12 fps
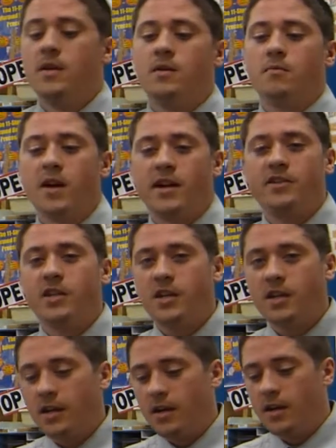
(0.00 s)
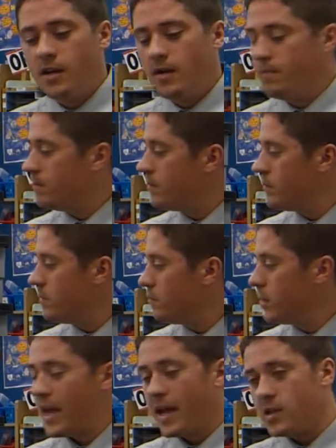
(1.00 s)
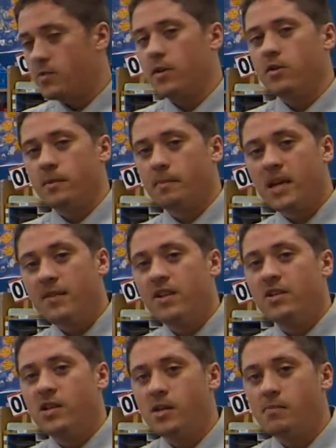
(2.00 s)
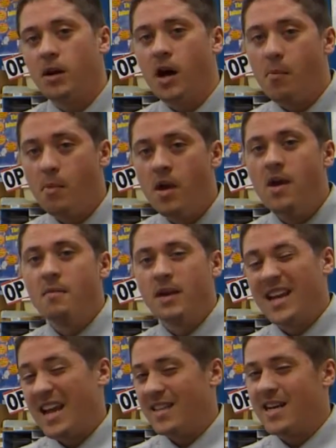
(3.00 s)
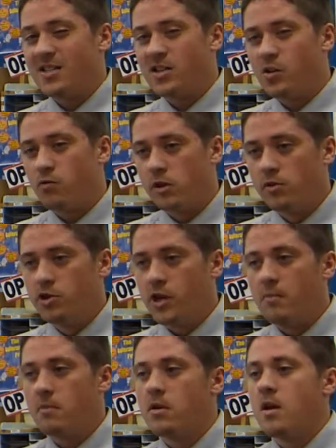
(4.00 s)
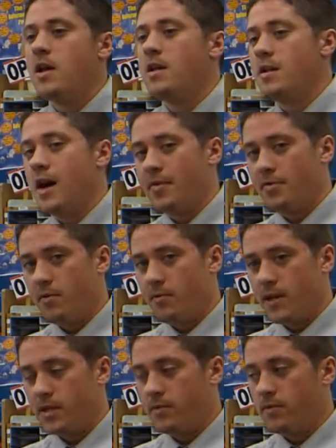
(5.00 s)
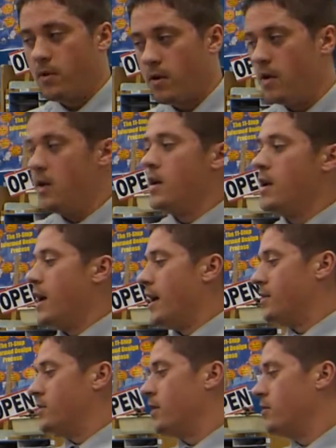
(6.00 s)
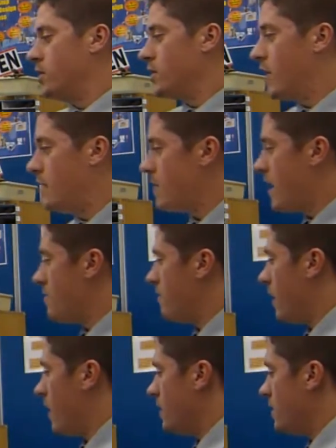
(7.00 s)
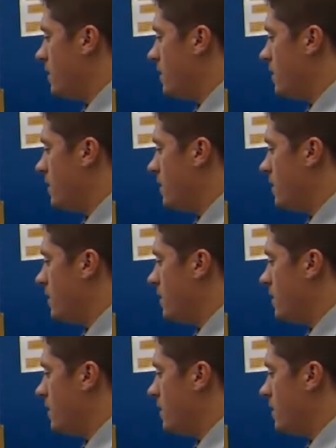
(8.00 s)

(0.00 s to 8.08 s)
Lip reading: You might see plans where they use a PVC pipe, but again, that's the grow chamber, not the reservoir. And so just keep that in mind.